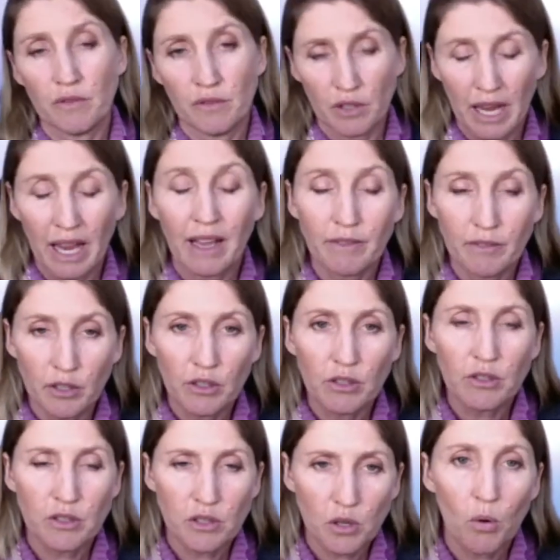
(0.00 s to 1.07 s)
have
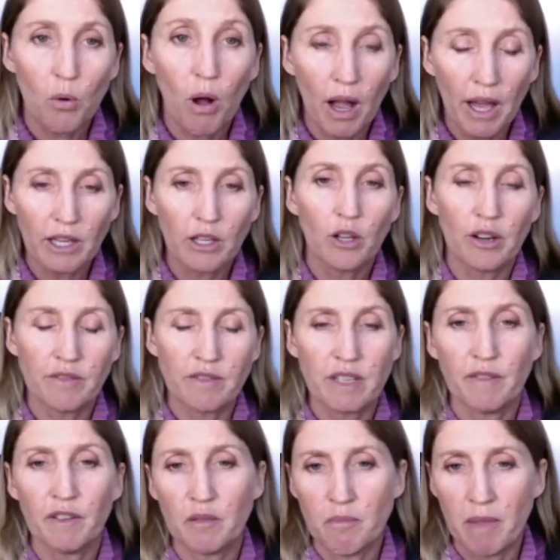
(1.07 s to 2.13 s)
used quite a lot of
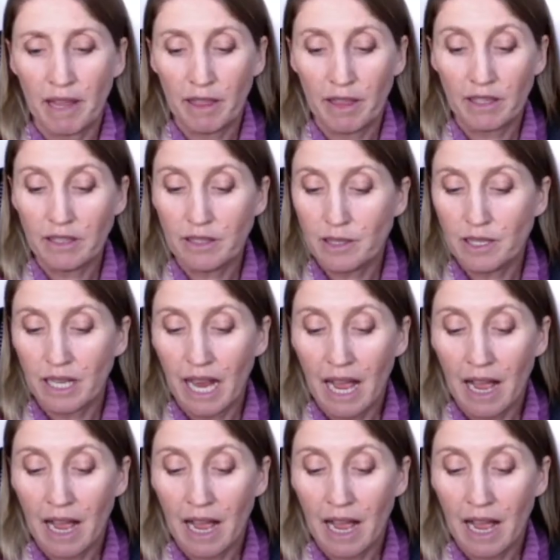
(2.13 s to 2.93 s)
different methods.